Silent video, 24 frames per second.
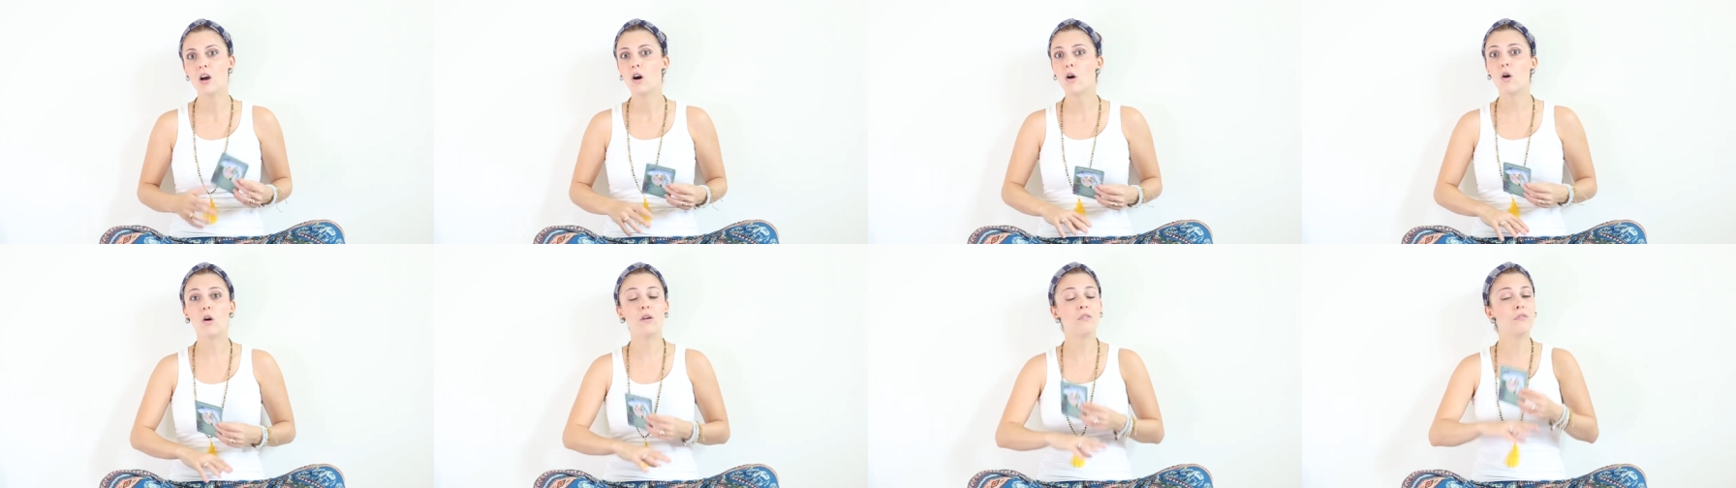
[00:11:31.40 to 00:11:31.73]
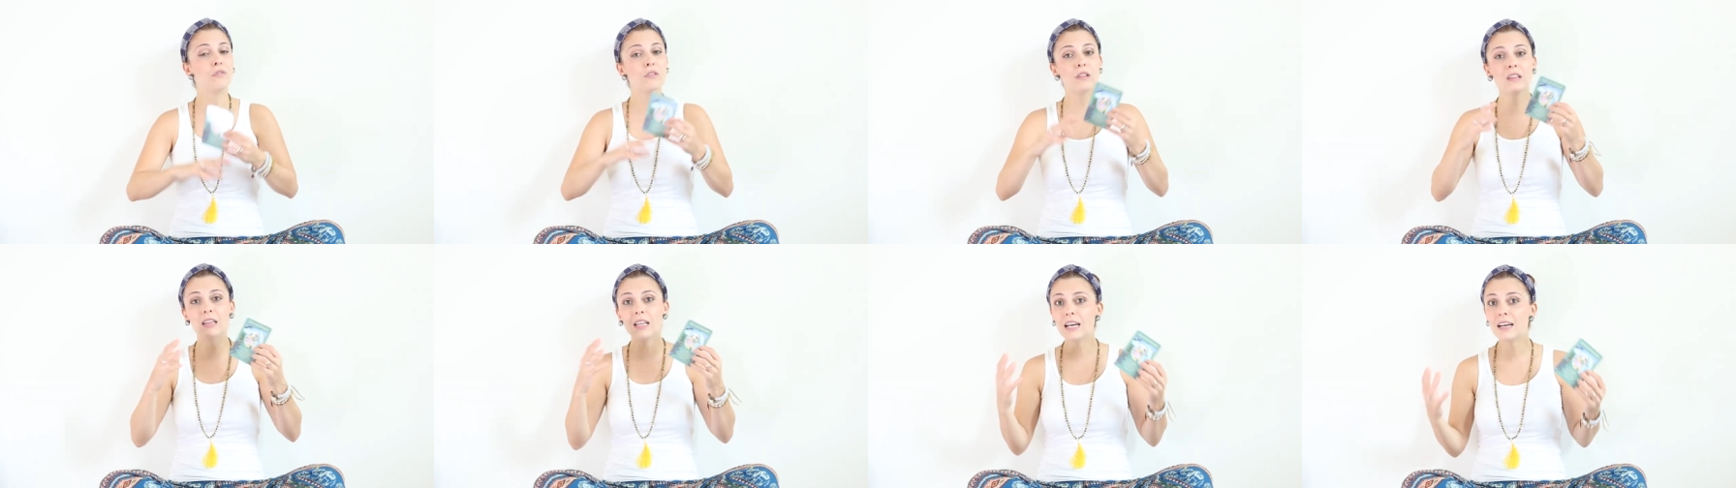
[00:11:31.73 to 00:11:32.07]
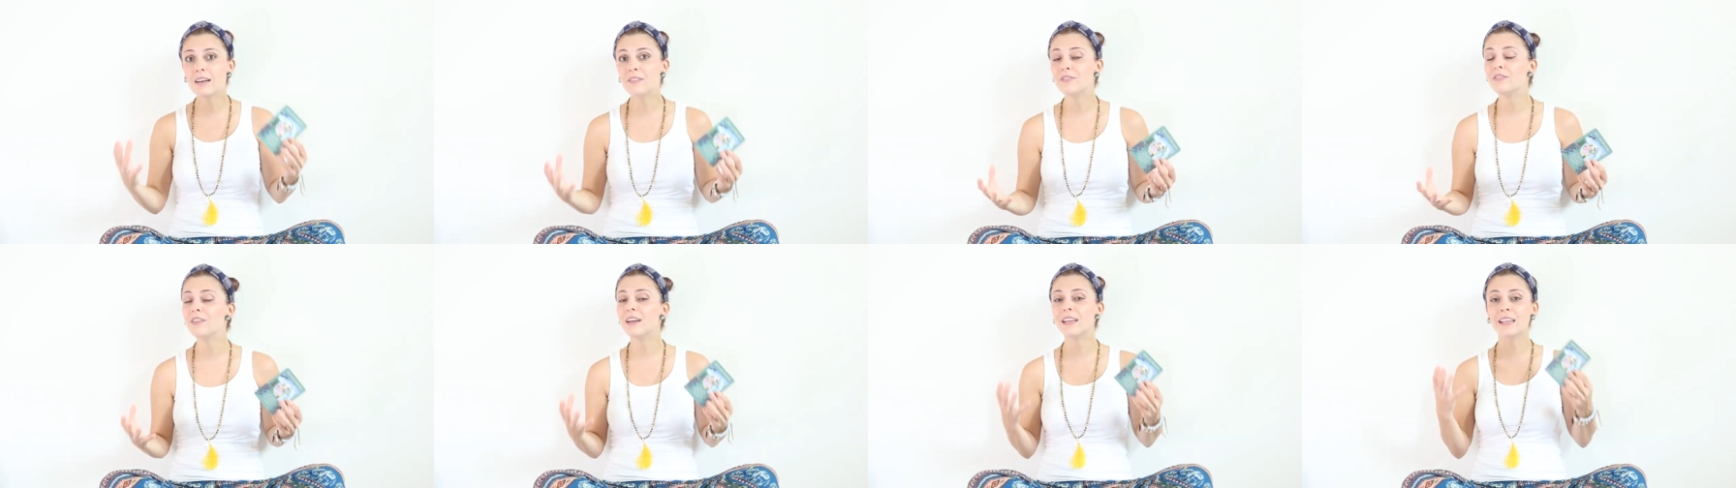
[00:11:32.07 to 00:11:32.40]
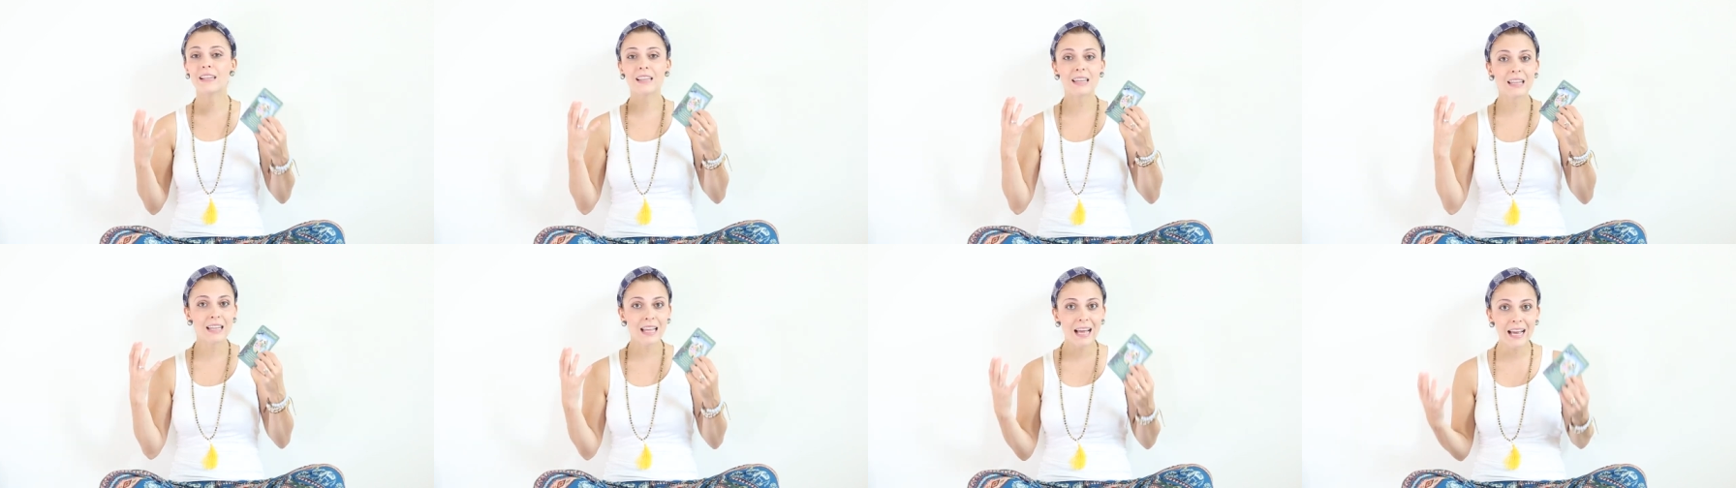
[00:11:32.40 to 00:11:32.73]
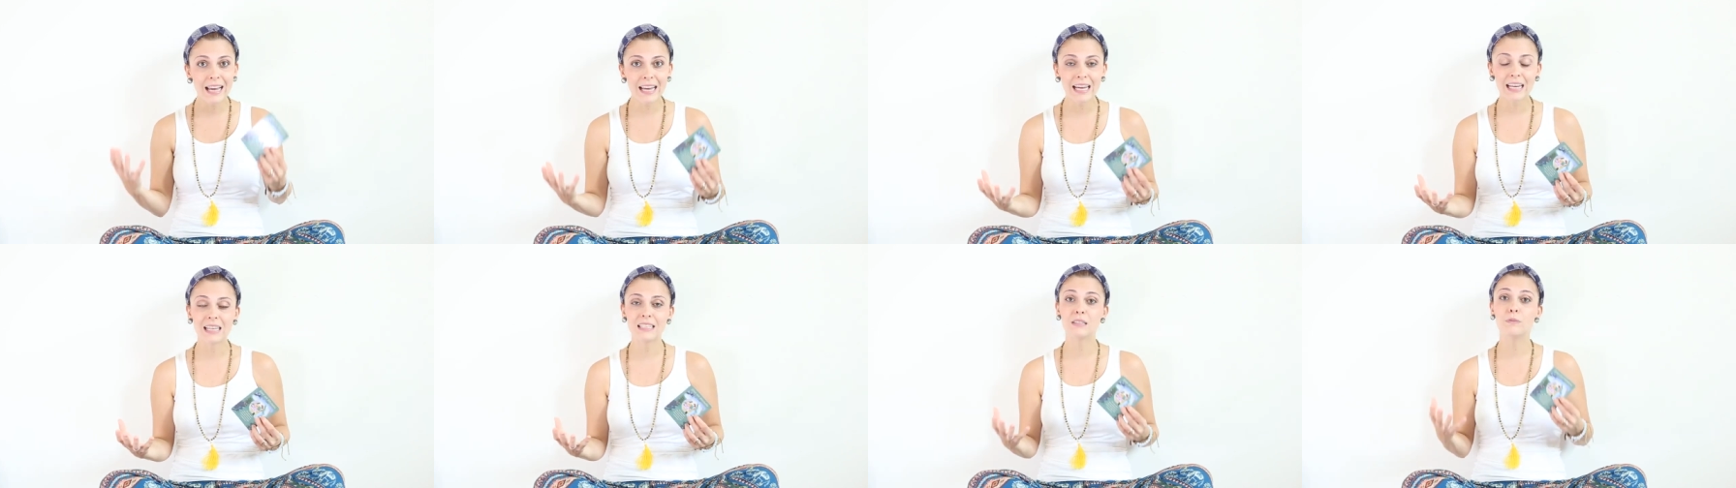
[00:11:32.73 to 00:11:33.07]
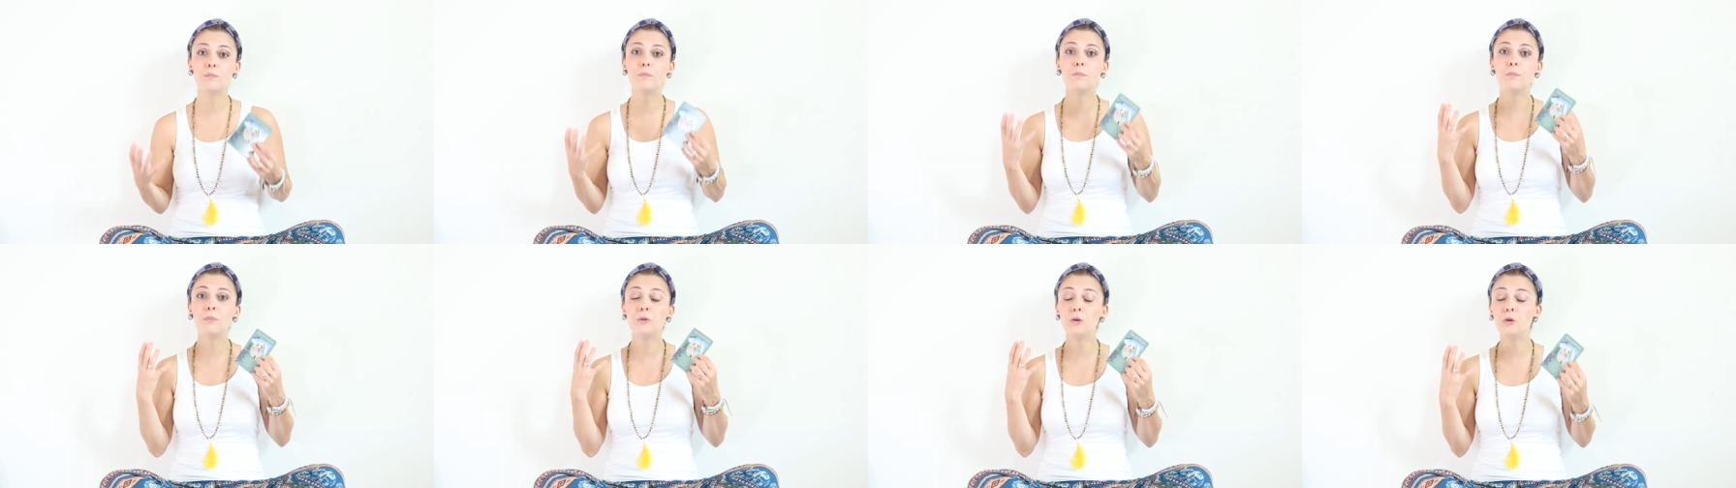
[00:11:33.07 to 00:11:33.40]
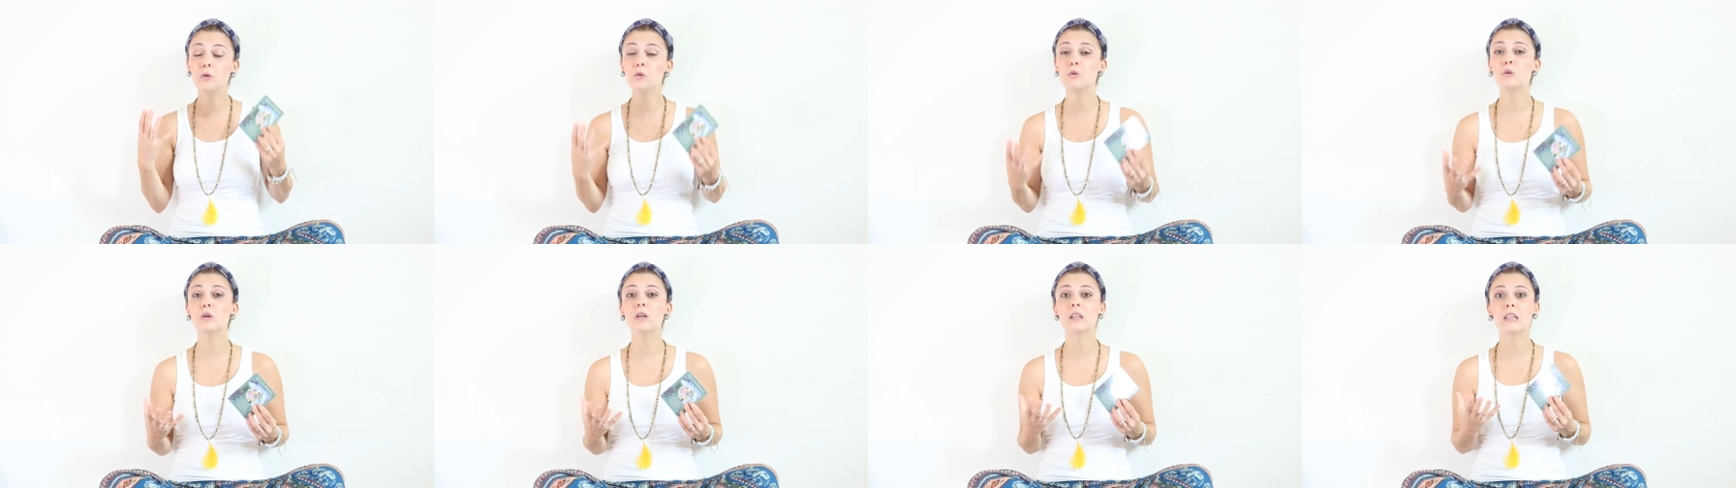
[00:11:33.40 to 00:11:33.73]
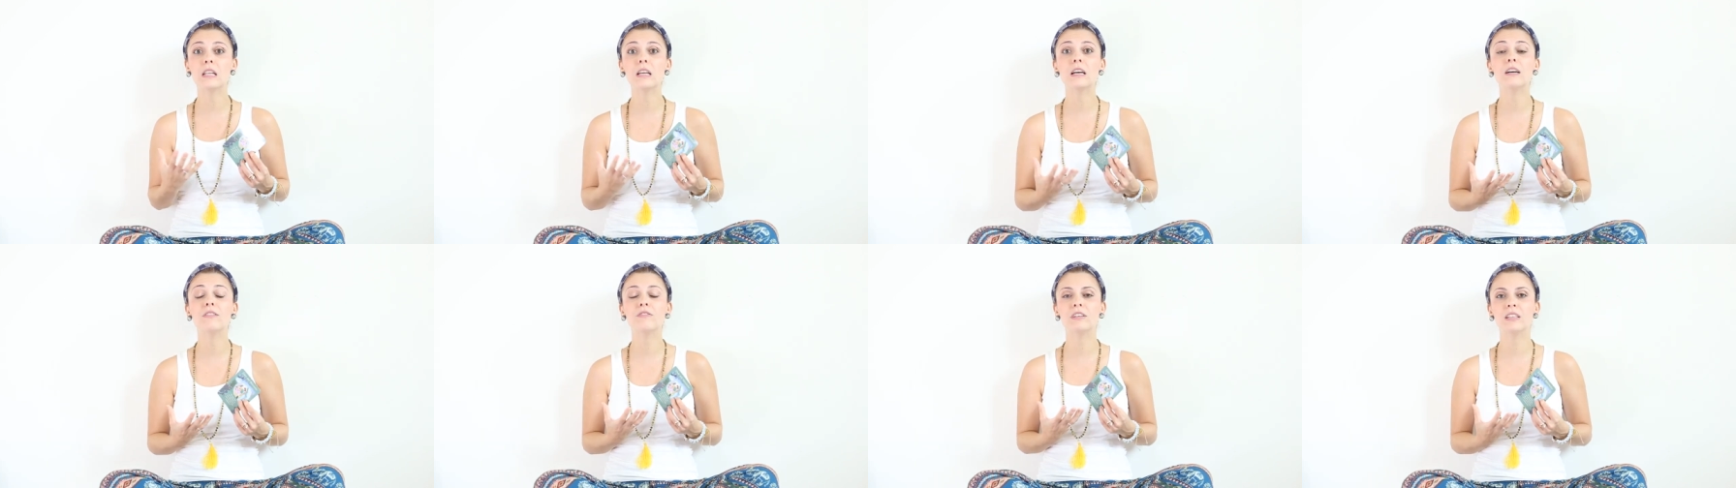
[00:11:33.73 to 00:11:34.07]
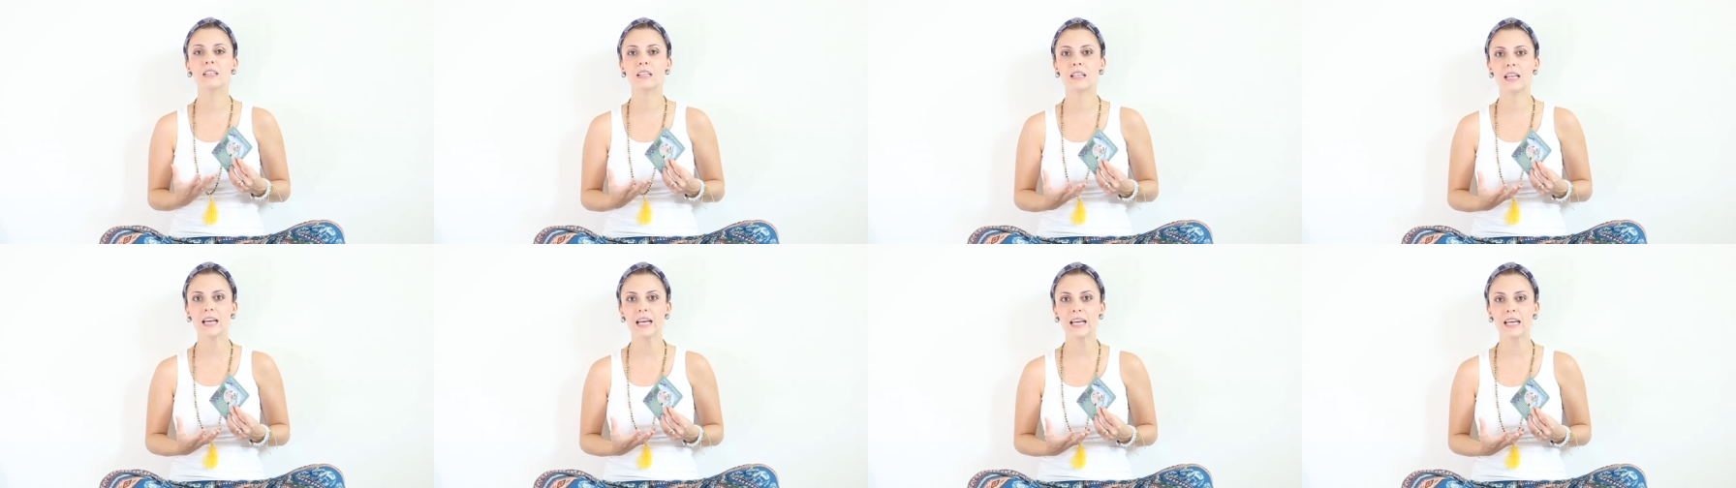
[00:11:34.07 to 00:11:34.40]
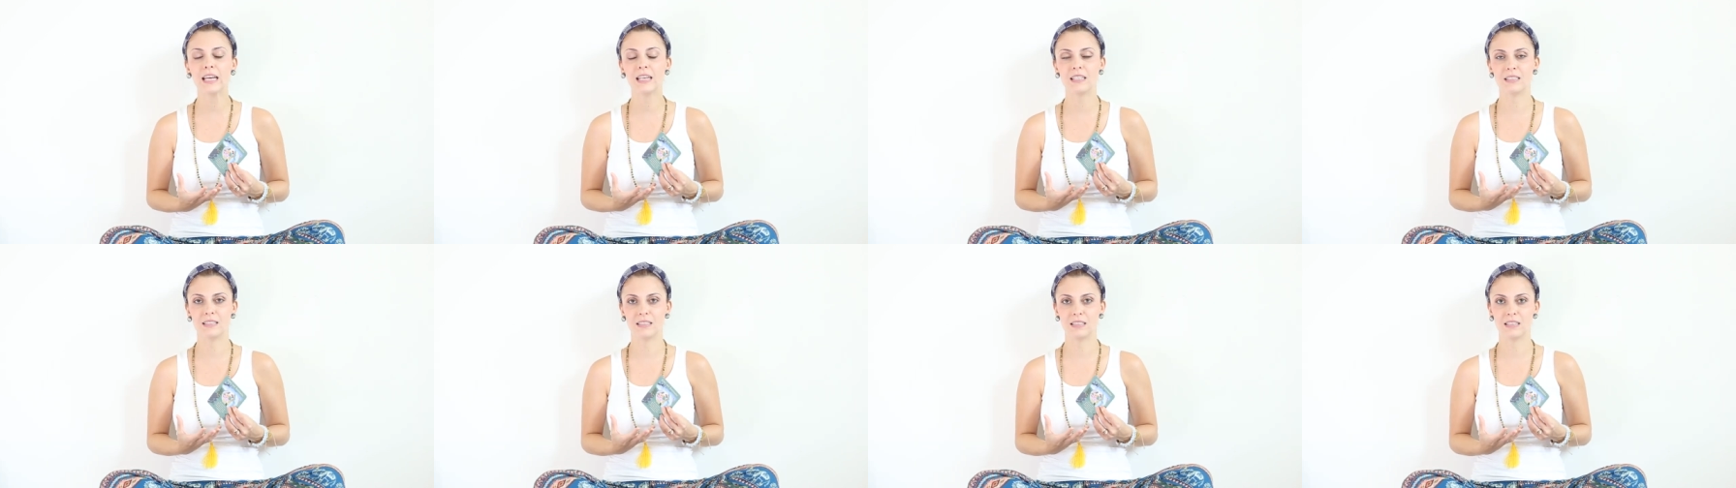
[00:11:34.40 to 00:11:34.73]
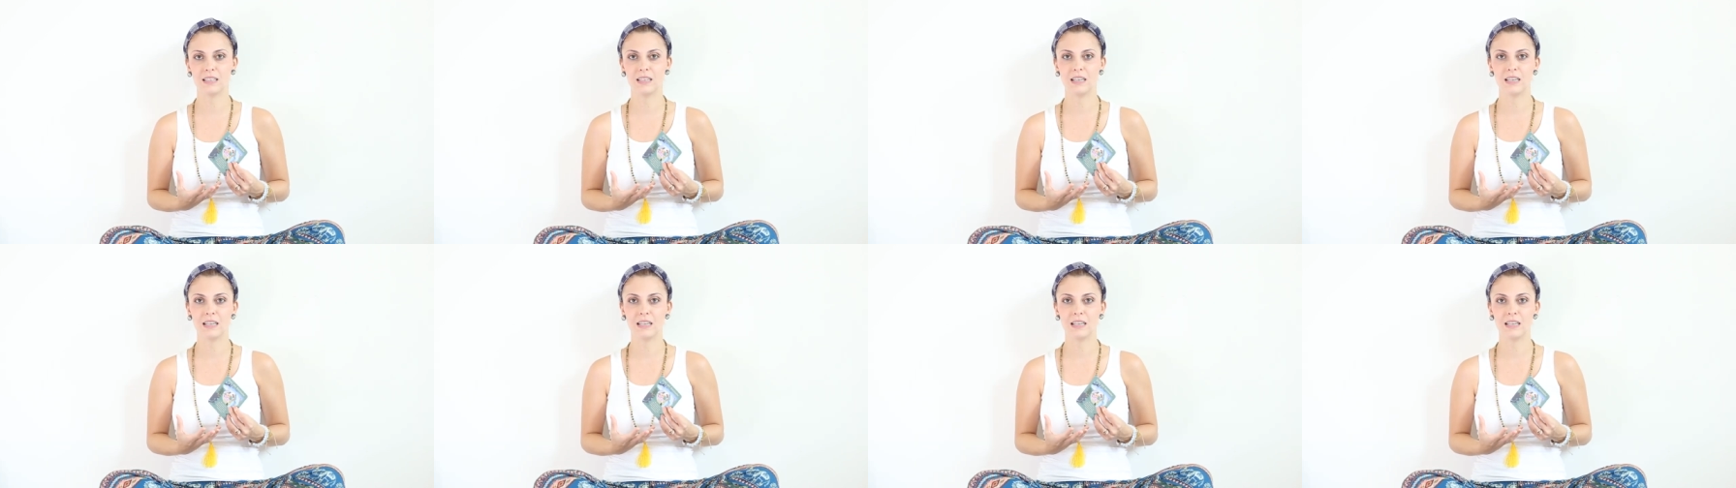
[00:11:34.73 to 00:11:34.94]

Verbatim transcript: of love and light, pure love and light,